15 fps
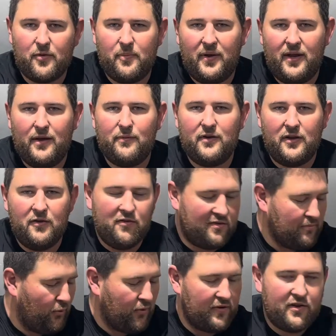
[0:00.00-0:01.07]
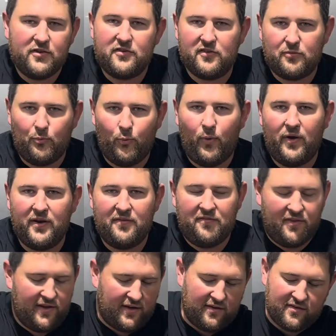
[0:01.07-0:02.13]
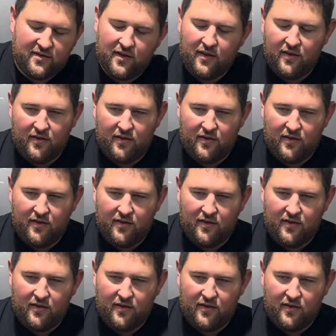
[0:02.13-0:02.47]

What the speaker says: being able to use more than just one of these.